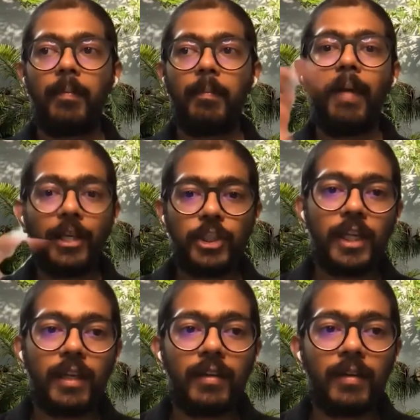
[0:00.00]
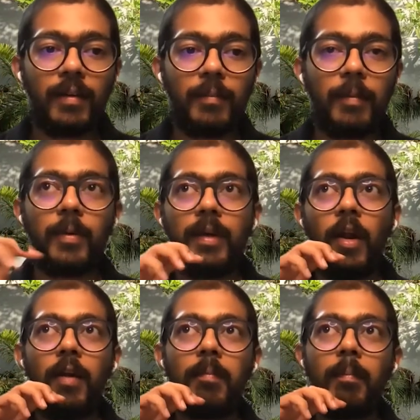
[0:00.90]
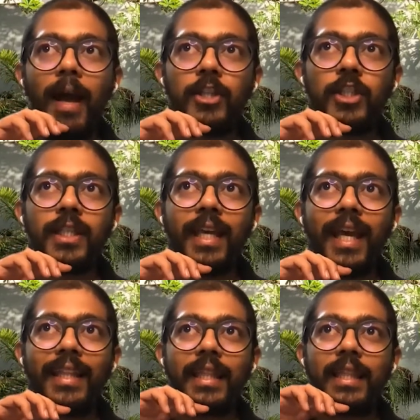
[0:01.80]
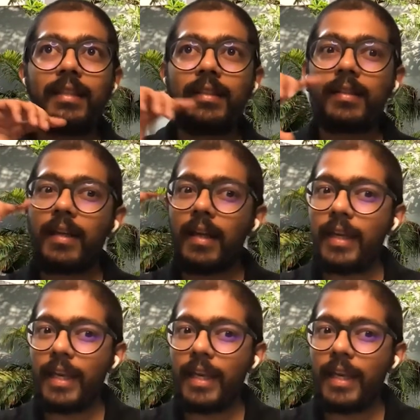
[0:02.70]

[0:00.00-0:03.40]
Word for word: batching, but we're not batching at the